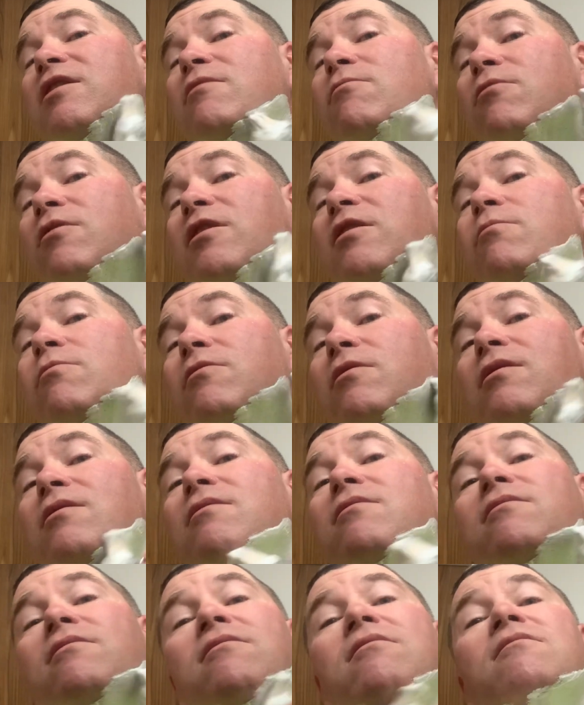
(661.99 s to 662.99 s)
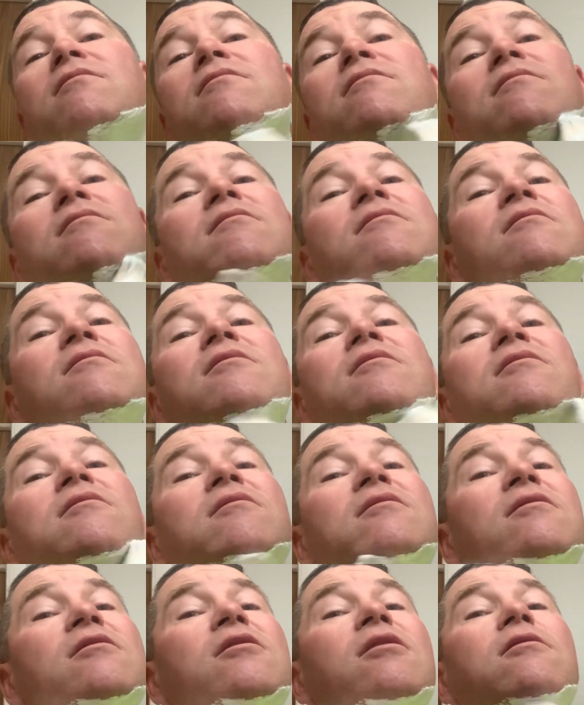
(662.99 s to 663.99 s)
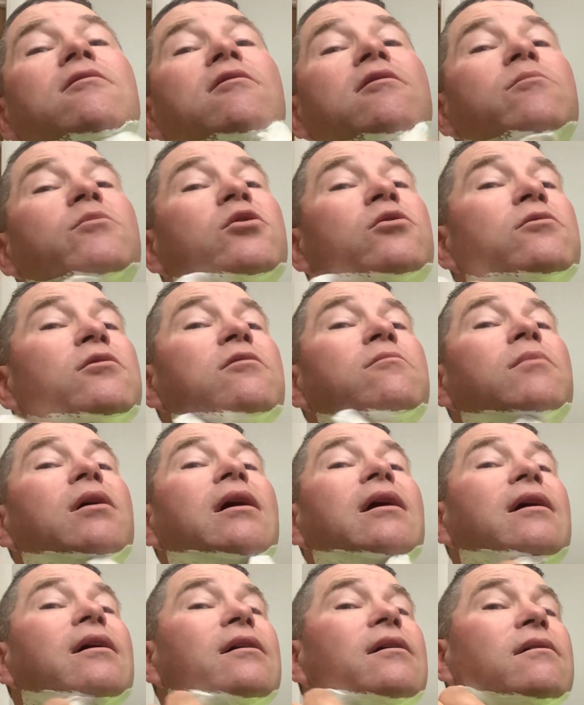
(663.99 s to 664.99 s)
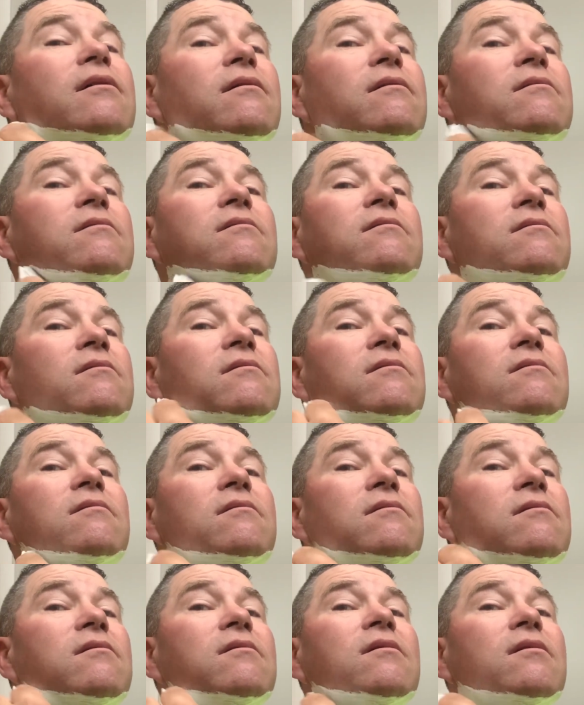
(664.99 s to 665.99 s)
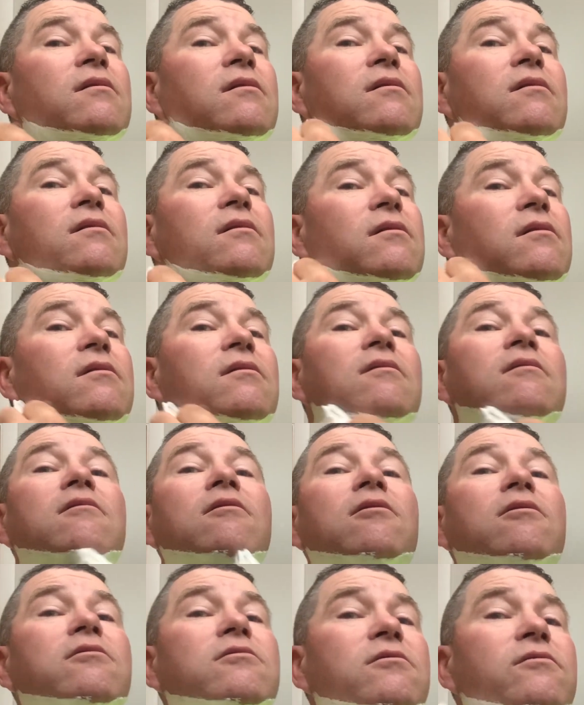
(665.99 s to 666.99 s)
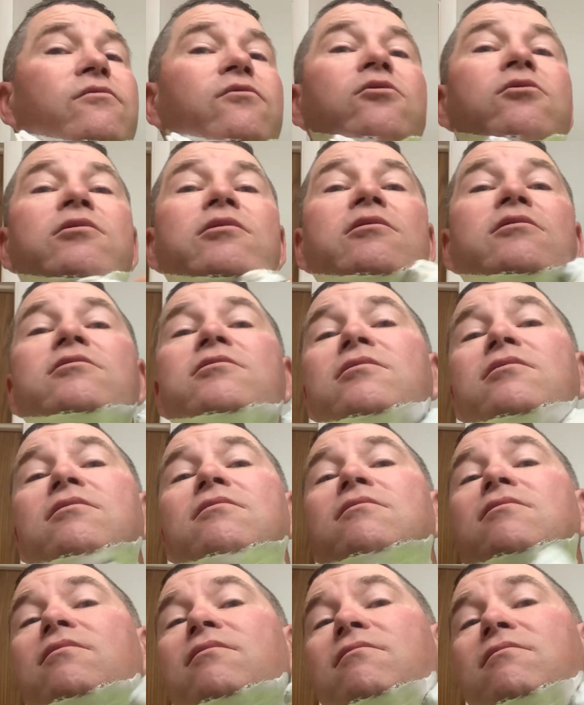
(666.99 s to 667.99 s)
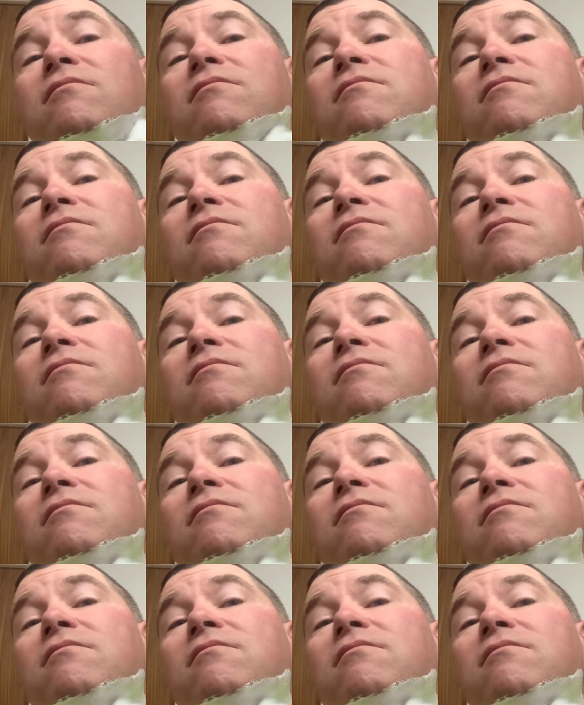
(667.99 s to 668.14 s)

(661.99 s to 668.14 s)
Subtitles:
were able to go to the moon and back and launch Voyager and